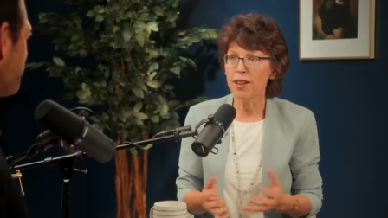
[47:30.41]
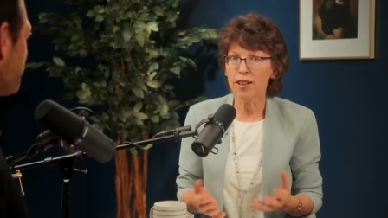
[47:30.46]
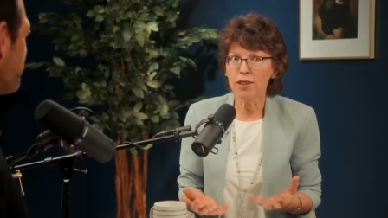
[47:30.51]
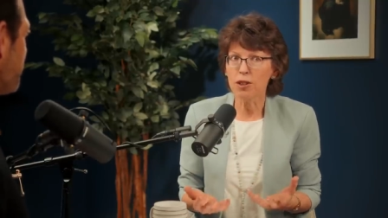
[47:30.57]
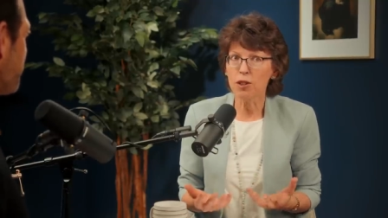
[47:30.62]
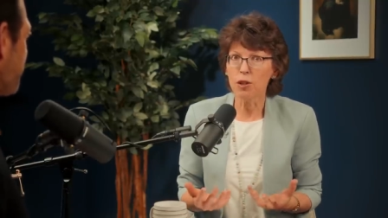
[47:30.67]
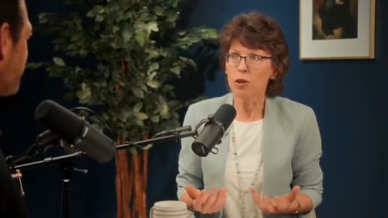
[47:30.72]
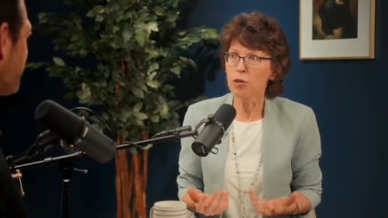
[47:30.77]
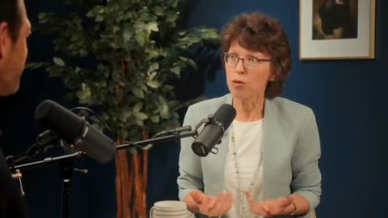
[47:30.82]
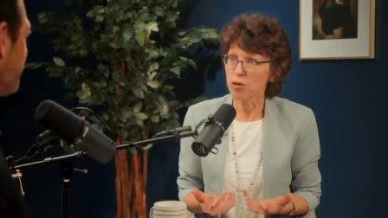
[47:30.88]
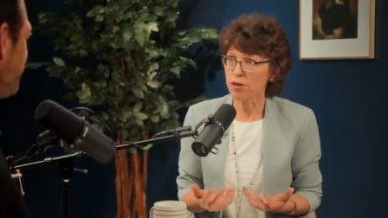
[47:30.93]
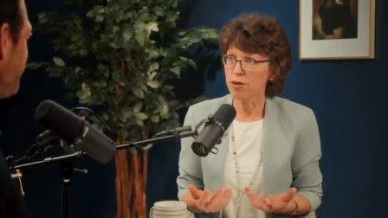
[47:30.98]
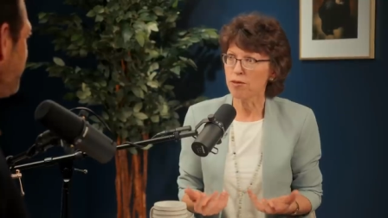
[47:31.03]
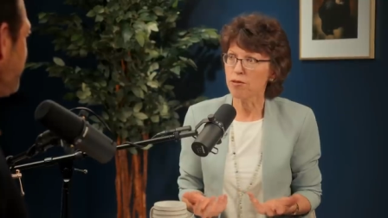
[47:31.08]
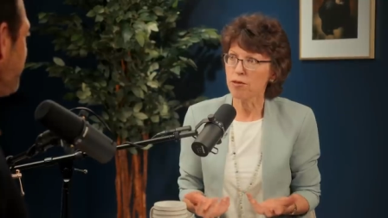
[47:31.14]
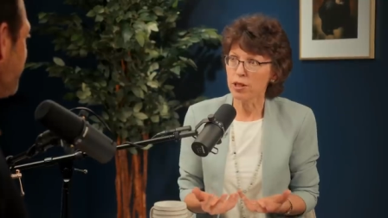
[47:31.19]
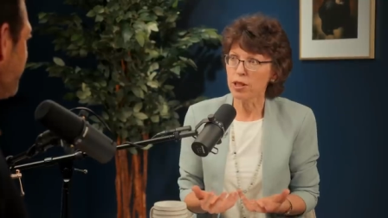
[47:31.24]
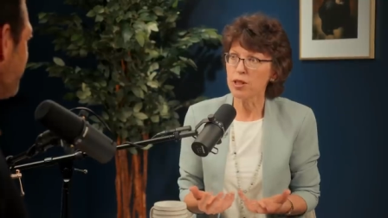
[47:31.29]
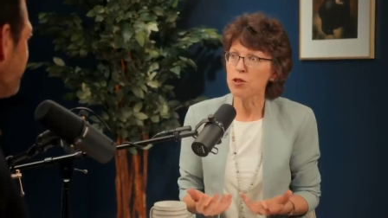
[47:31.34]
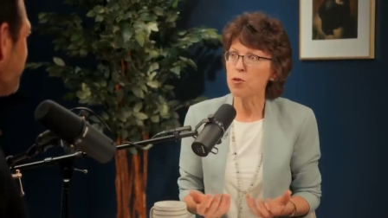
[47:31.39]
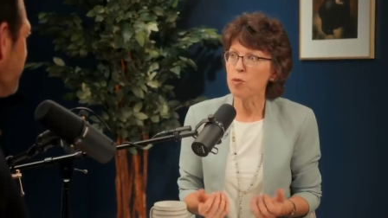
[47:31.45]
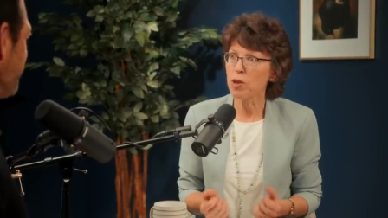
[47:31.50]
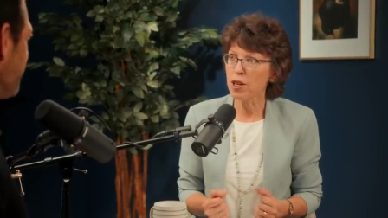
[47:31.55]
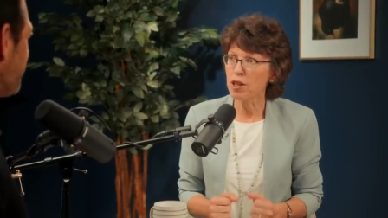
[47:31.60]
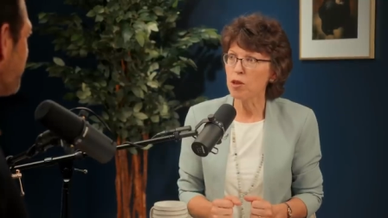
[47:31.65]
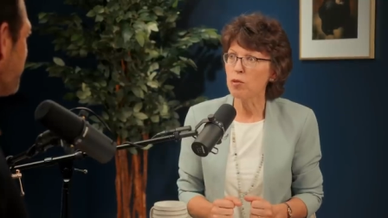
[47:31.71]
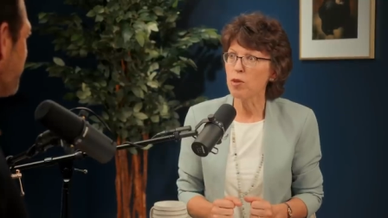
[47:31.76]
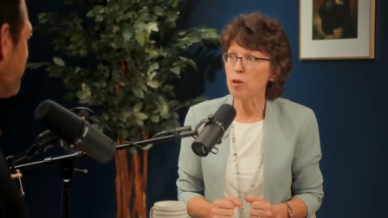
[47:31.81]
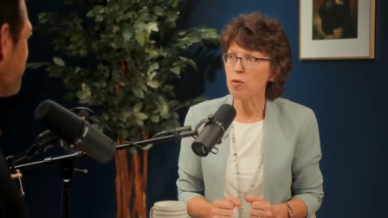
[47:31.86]
the Lord was really
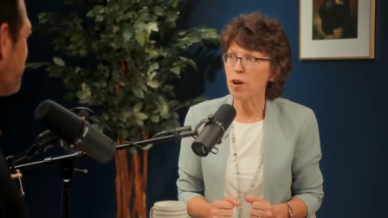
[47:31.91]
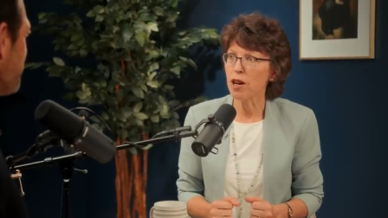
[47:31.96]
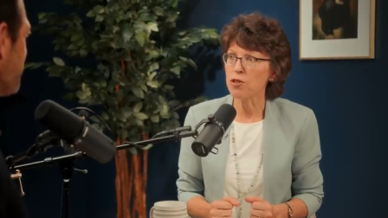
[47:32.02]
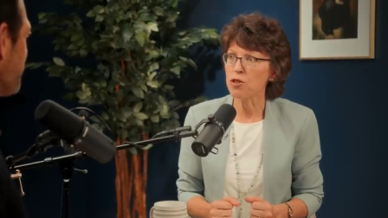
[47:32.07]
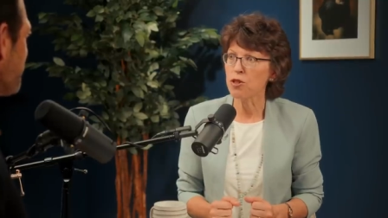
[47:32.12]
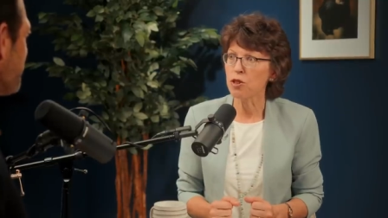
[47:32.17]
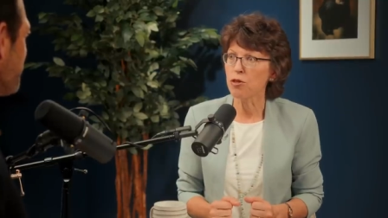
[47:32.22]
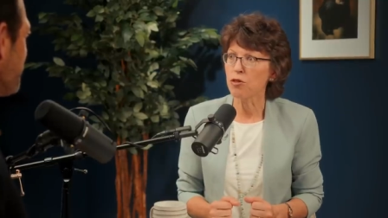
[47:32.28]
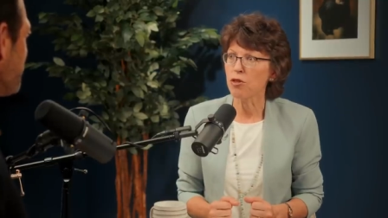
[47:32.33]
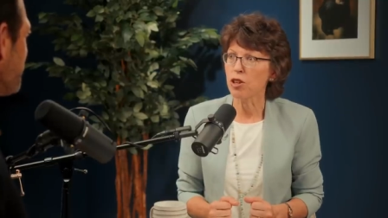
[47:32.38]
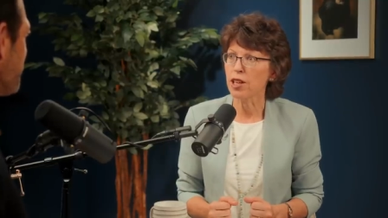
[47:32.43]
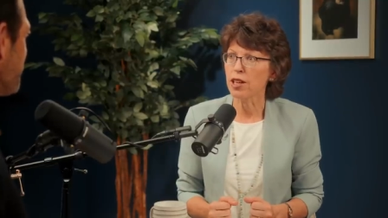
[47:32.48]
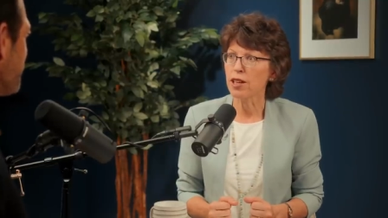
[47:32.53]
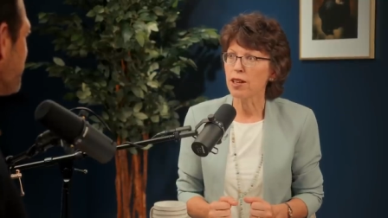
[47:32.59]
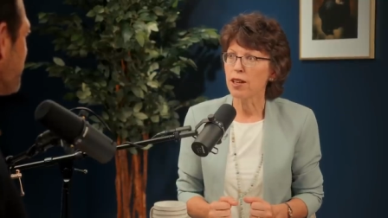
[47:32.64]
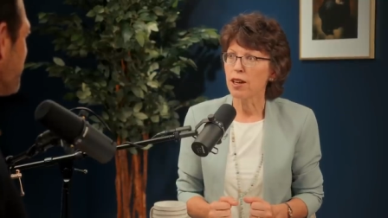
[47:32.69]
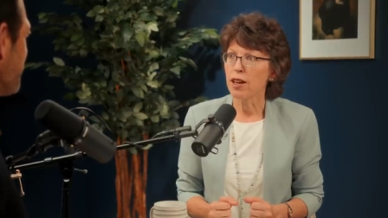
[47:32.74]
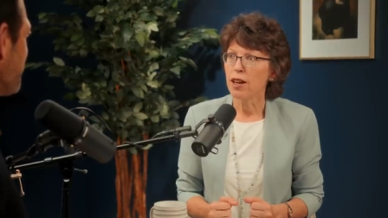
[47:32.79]
speaking to me about surfing.